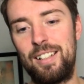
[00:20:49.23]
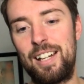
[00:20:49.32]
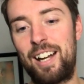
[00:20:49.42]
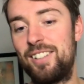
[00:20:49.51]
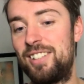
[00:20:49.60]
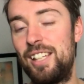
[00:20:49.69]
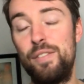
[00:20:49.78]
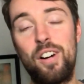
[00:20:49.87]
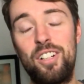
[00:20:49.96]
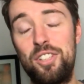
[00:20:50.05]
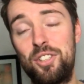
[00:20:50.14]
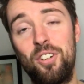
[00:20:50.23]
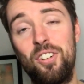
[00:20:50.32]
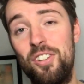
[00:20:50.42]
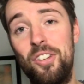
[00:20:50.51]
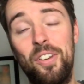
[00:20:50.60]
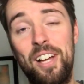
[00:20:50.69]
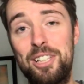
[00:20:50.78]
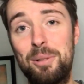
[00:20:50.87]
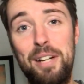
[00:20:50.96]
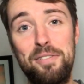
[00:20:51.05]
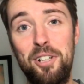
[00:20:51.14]
I can see Vardy scoring though, that's
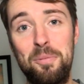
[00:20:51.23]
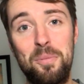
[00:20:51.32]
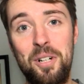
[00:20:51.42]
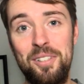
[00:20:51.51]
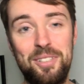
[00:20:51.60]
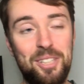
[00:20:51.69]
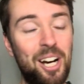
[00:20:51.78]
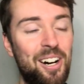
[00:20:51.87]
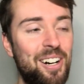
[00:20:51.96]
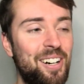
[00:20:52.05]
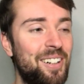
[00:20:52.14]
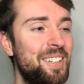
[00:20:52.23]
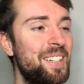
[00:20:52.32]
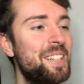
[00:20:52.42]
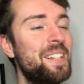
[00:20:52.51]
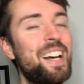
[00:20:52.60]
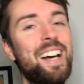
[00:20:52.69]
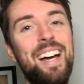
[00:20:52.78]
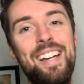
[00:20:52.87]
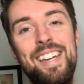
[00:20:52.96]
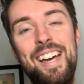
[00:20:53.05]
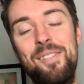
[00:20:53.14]
why I've gone 1. So,
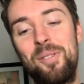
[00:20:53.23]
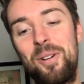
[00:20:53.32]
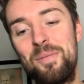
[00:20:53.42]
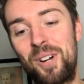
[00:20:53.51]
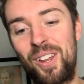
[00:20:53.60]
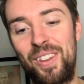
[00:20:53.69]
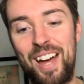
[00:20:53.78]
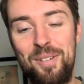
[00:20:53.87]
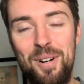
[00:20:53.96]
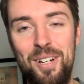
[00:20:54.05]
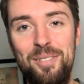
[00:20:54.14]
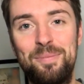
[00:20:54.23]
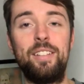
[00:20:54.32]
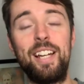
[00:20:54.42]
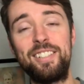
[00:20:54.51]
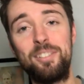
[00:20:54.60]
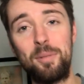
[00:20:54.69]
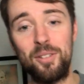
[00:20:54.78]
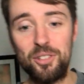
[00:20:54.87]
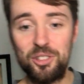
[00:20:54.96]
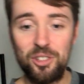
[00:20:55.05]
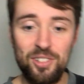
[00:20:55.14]
1-1 on that one. Next up on
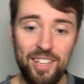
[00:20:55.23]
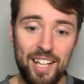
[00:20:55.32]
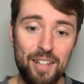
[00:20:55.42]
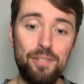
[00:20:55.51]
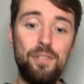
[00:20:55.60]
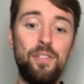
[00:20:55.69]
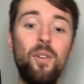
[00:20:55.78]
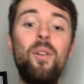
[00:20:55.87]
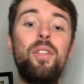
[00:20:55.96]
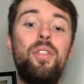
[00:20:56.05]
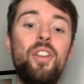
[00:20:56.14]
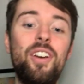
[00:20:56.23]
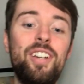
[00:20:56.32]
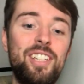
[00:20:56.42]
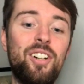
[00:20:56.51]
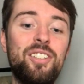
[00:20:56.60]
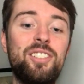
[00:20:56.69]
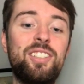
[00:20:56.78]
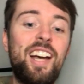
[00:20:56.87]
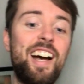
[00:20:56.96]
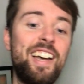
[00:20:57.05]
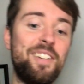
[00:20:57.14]
the Sunday at 4:30 on
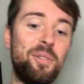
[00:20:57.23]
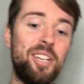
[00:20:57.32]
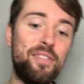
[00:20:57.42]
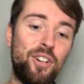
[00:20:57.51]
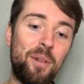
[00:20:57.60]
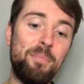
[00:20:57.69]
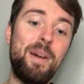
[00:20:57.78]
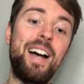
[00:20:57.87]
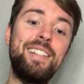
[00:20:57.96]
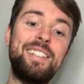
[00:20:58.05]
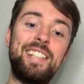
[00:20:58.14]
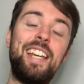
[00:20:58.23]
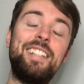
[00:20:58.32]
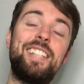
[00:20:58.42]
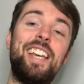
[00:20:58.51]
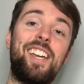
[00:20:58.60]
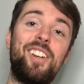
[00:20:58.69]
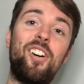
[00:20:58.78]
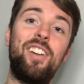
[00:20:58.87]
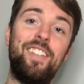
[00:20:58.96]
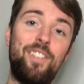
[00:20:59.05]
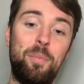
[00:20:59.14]
Sky, we have got Man City taking on
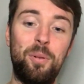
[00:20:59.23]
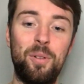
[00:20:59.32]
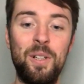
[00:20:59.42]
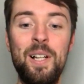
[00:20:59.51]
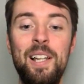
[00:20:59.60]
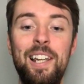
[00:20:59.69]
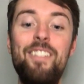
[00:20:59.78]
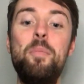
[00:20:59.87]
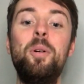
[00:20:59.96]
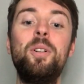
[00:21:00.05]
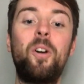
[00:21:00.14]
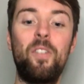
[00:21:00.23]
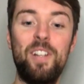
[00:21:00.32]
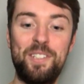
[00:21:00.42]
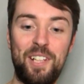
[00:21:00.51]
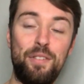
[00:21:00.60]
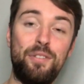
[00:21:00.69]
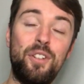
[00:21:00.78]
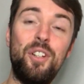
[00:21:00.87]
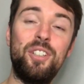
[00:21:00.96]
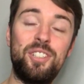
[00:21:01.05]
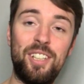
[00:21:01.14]
Liverpool. Liverpool currently sitting
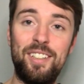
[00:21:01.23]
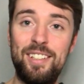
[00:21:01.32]
first in the